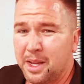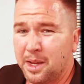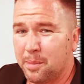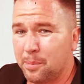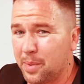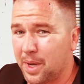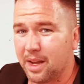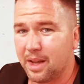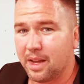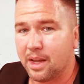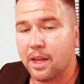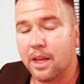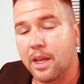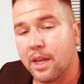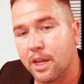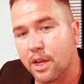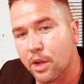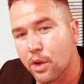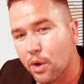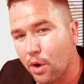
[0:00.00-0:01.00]
But
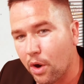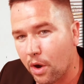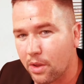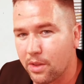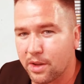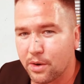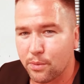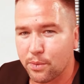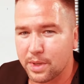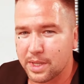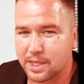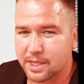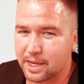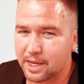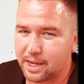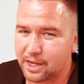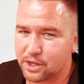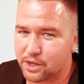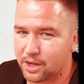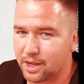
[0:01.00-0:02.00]
calling a real estate
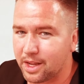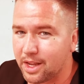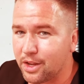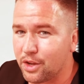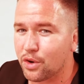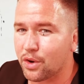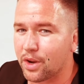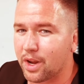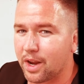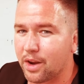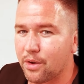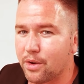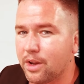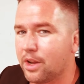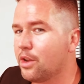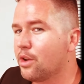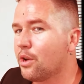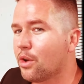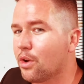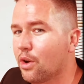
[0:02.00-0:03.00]
agent in your area,
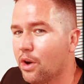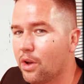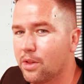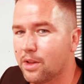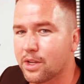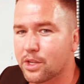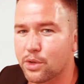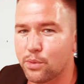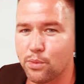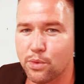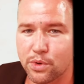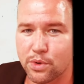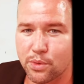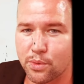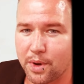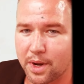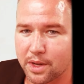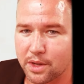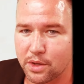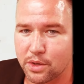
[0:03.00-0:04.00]
you can call us and we'll
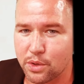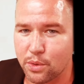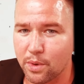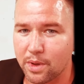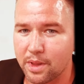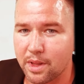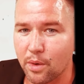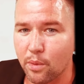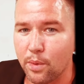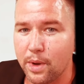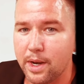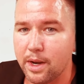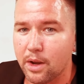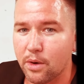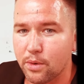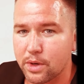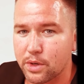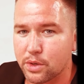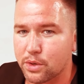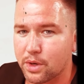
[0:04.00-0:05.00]
direct you to one that we know
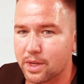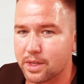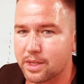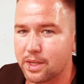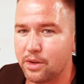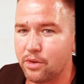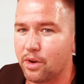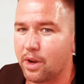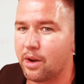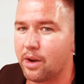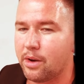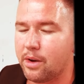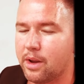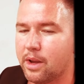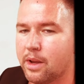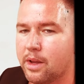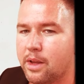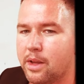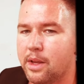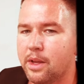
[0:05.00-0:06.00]
and trust in your area.
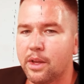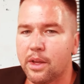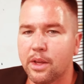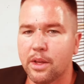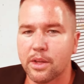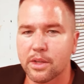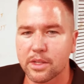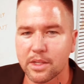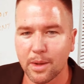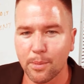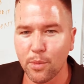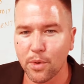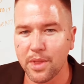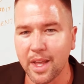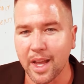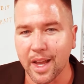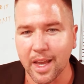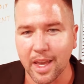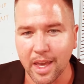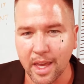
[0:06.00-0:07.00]
Someone
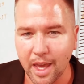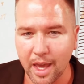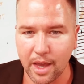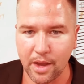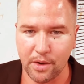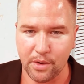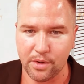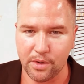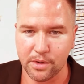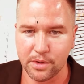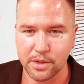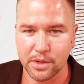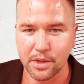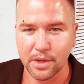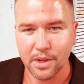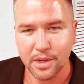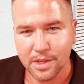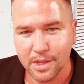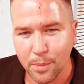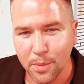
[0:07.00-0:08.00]
that cares.
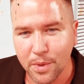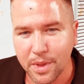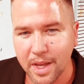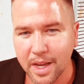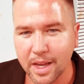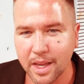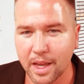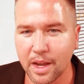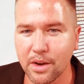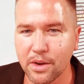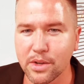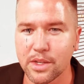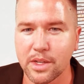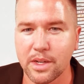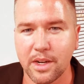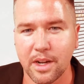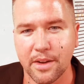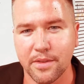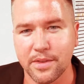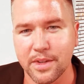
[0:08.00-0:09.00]
Someone that cares
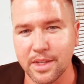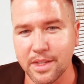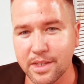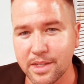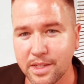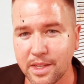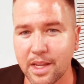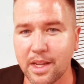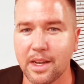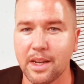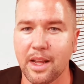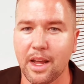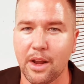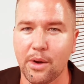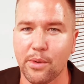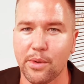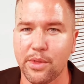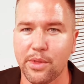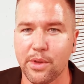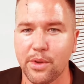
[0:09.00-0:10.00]
enough to sit down
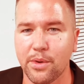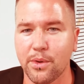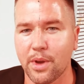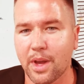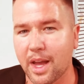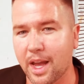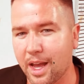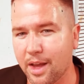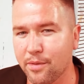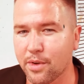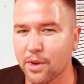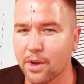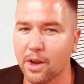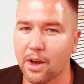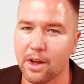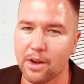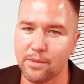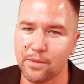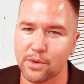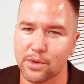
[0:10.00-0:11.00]
with you, have a
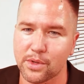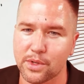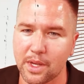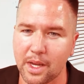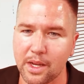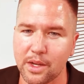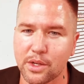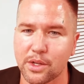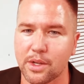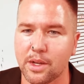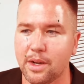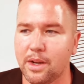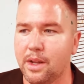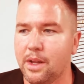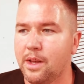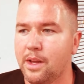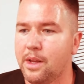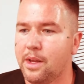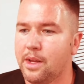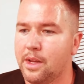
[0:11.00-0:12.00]
conversation,
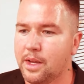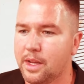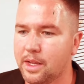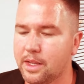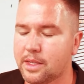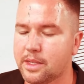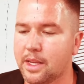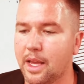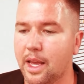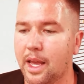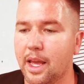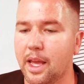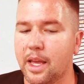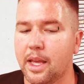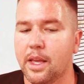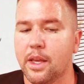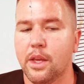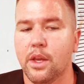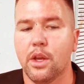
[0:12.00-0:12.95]
and say, hey,